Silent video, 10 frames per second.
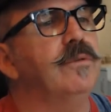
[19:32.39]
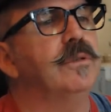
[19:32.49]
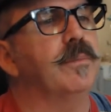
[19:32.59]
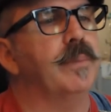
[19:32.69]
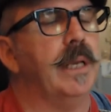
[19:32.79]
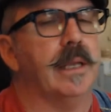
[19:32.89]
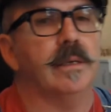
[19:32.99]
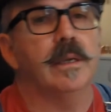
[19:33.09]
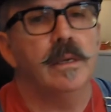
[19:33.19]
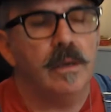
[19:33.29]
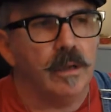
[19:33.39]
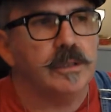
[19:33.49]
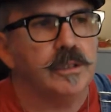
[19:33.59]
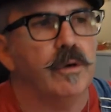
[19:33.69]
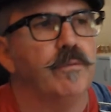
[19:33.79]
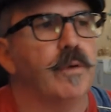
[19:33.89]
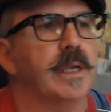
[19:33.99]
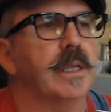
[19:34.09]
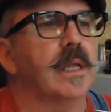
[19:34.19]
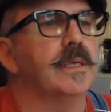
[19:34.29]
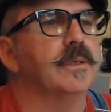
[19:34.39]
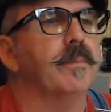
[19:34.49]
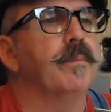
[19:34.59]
to depend on self-regulation.